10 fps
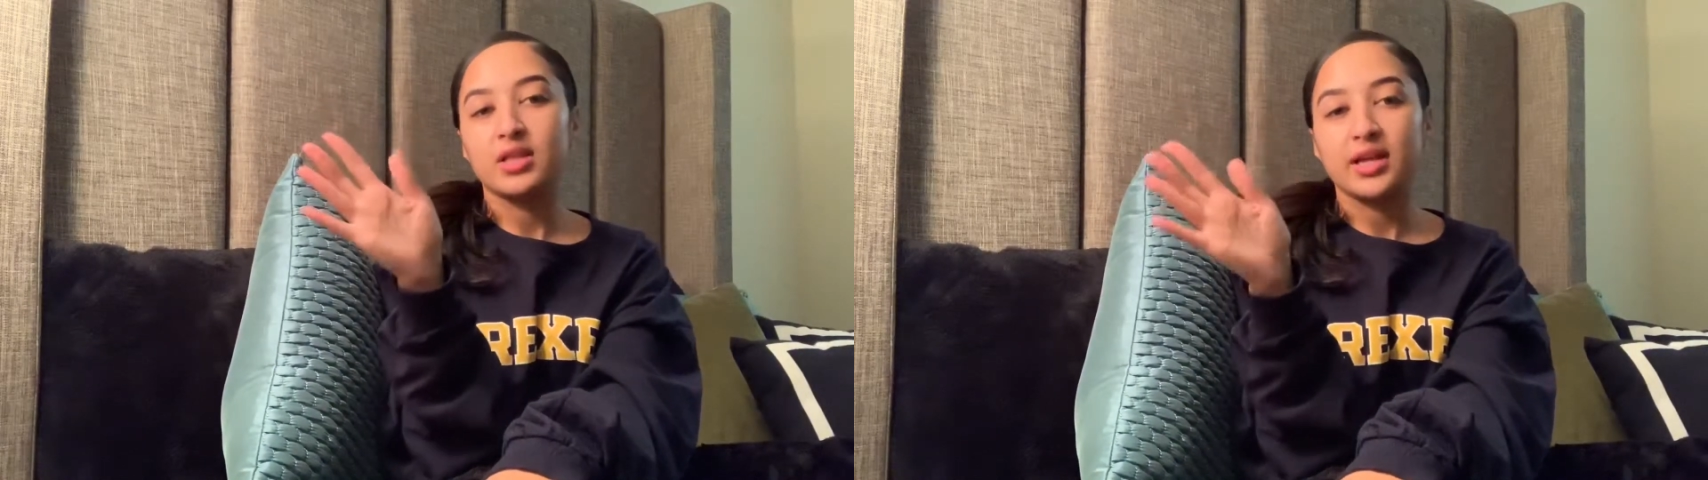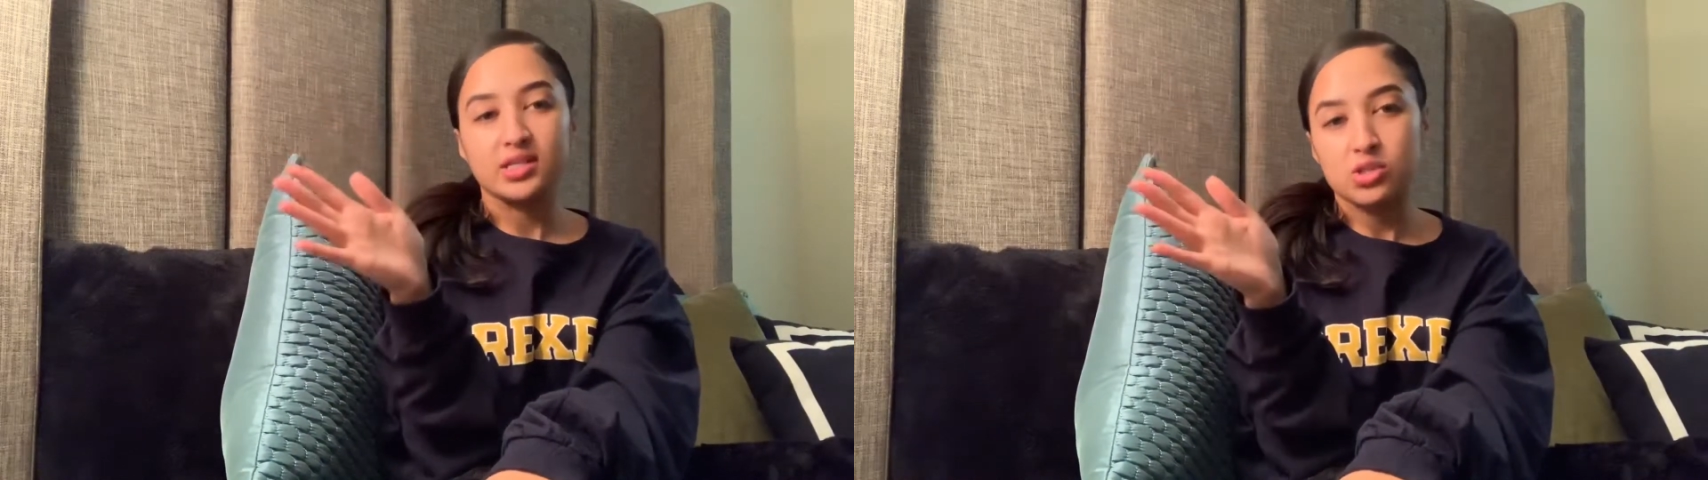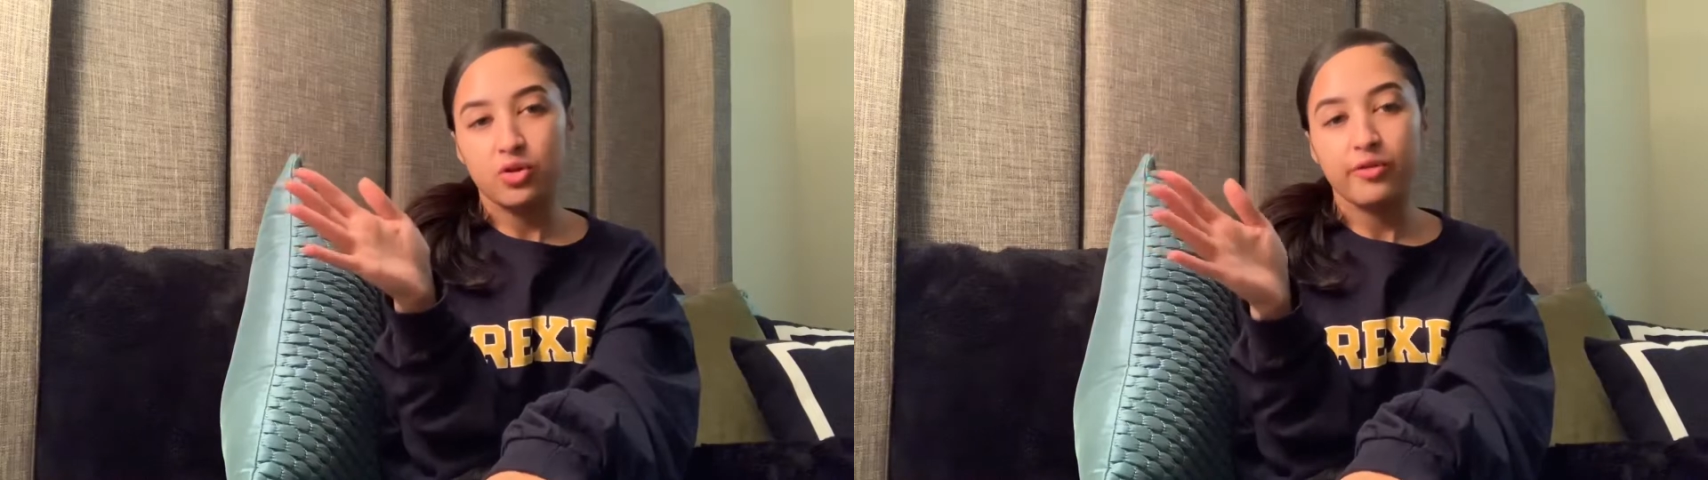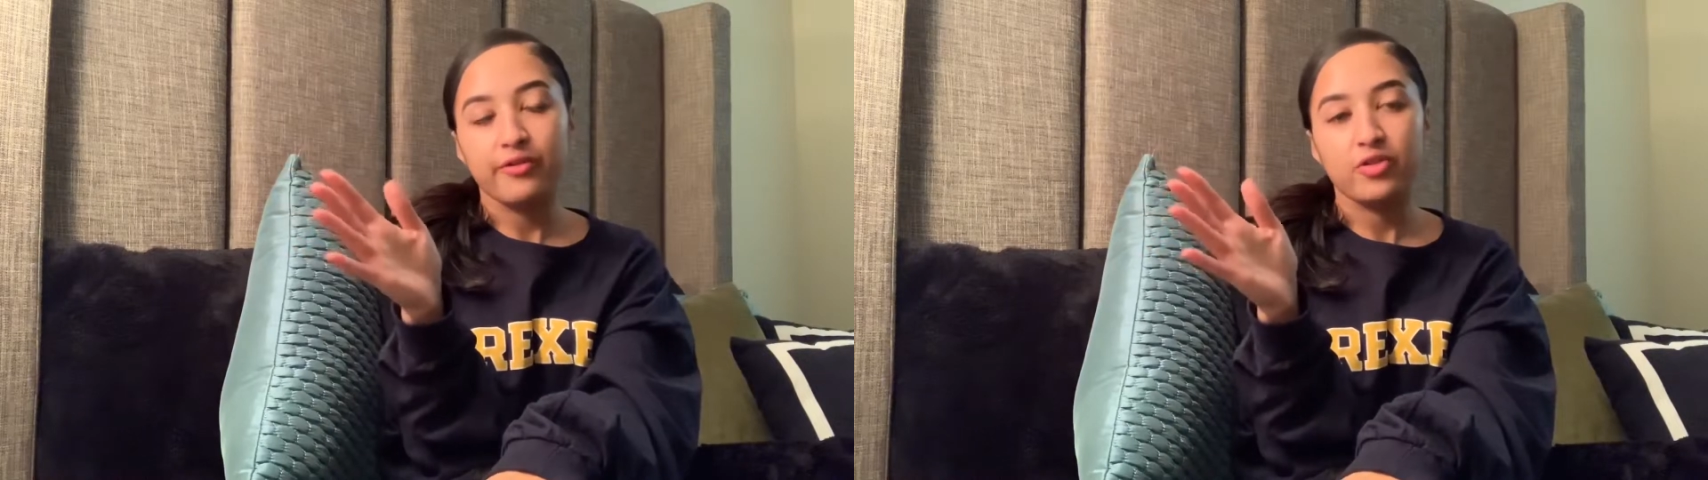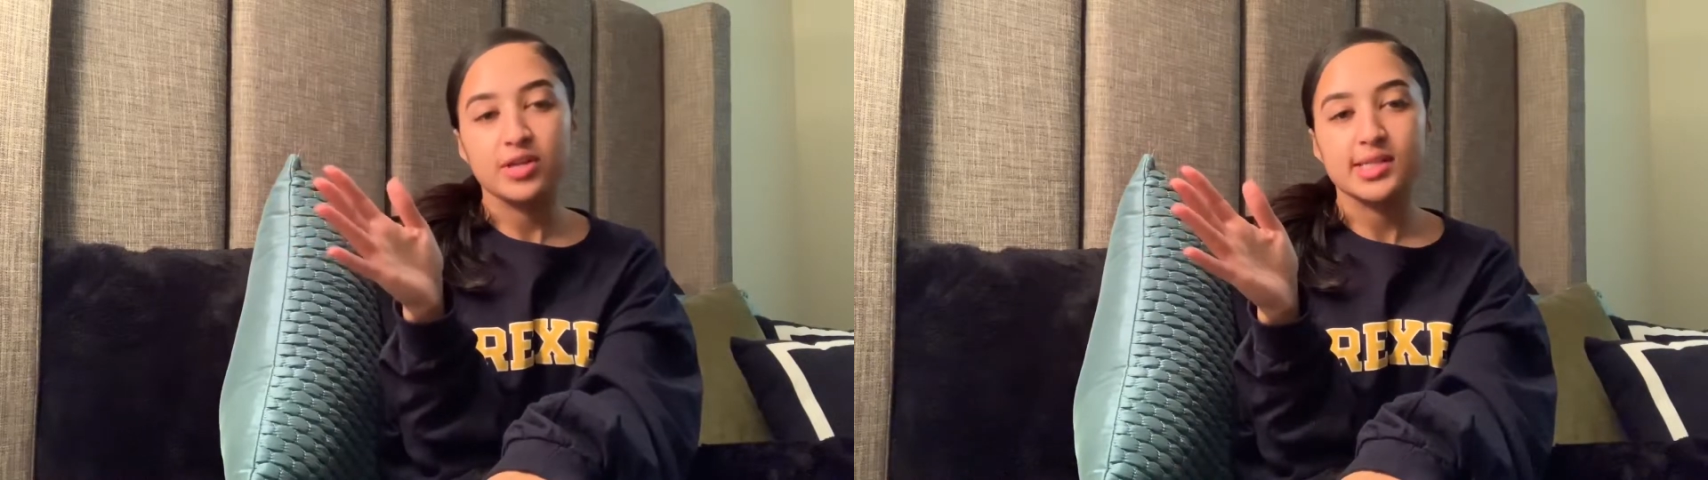like a sofa,
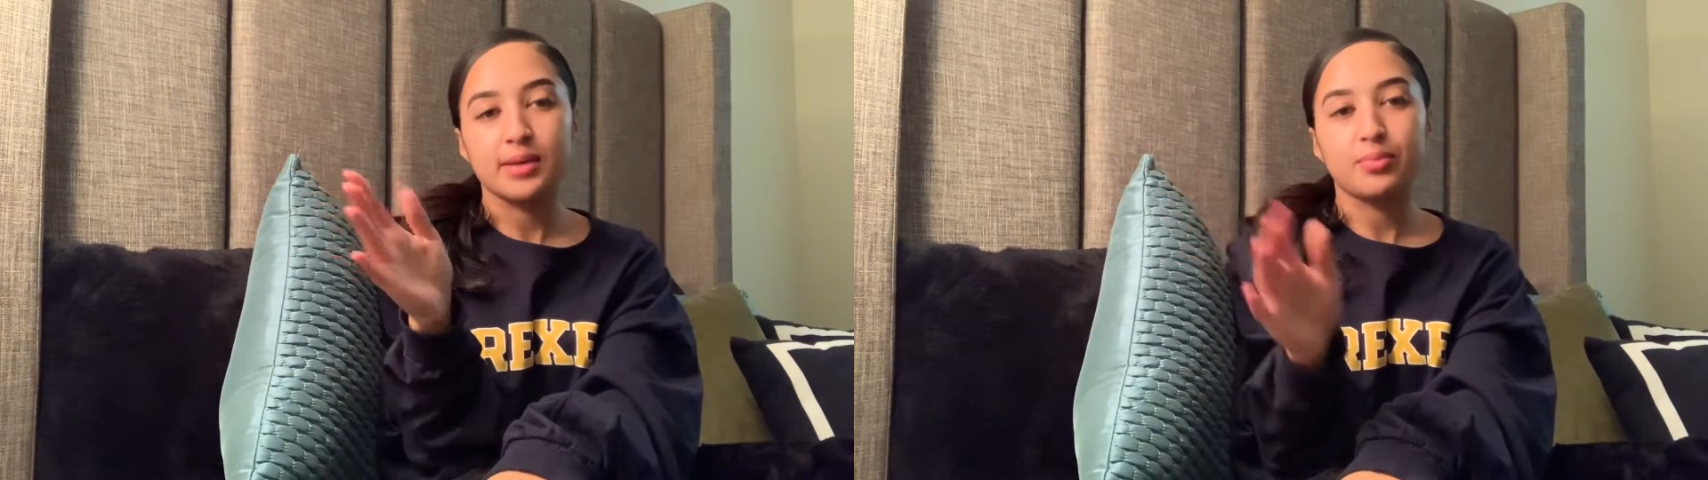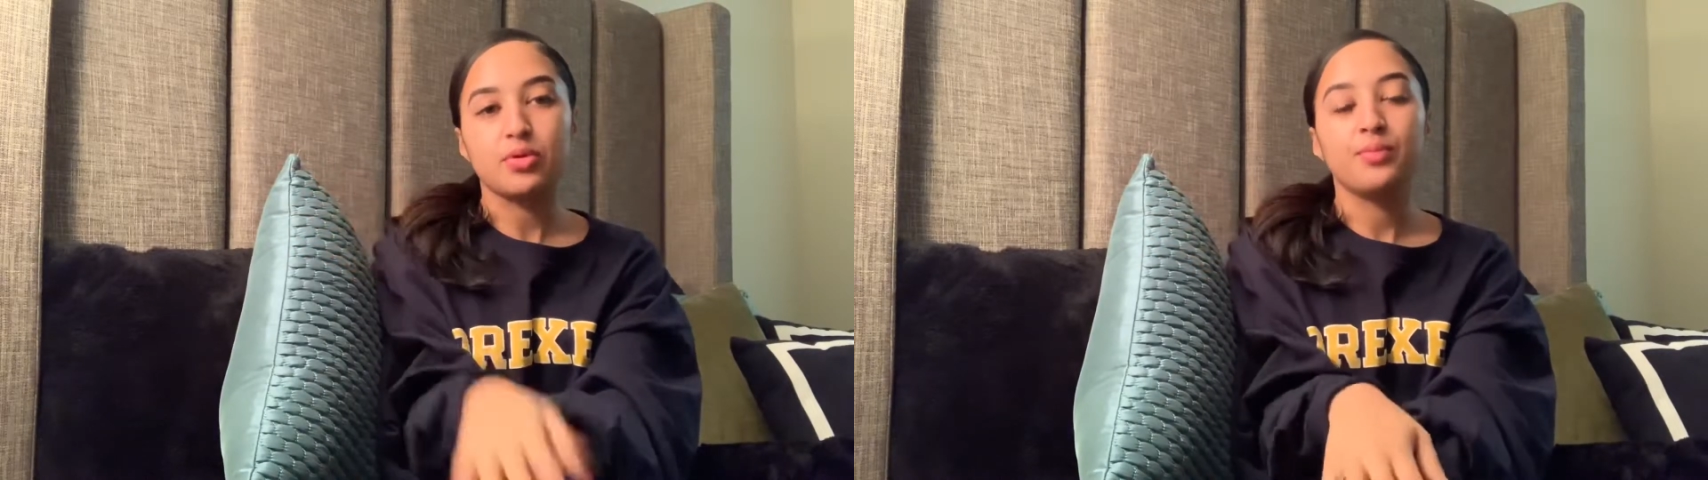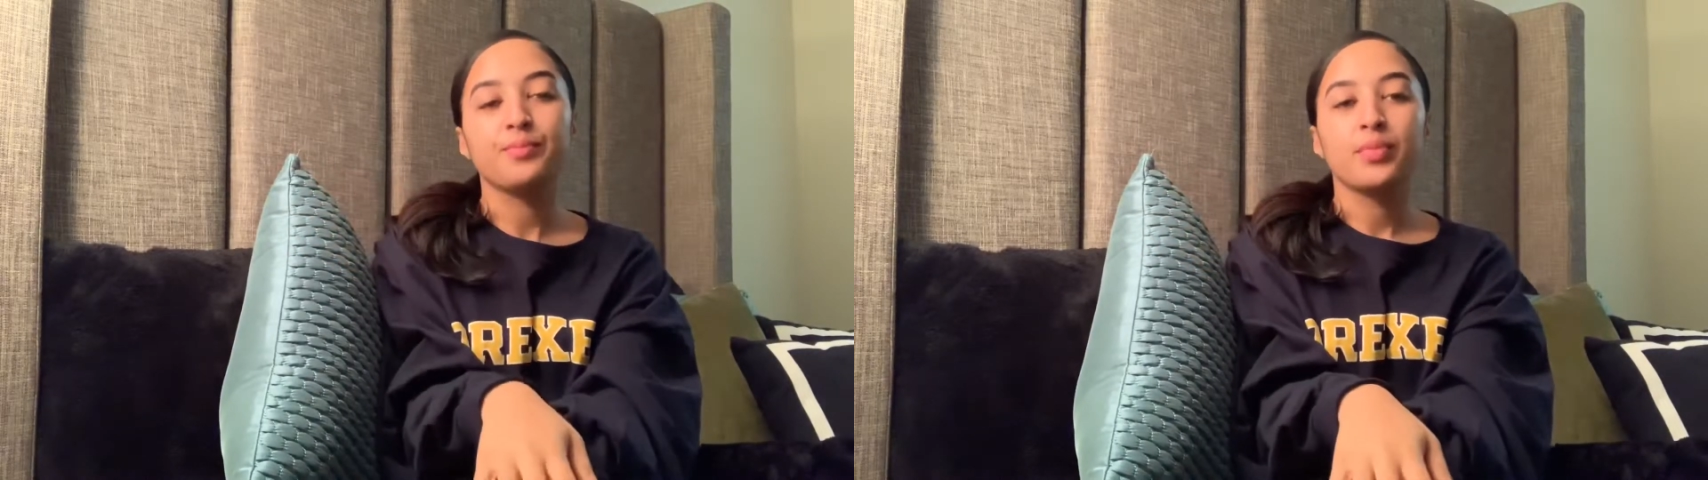for example.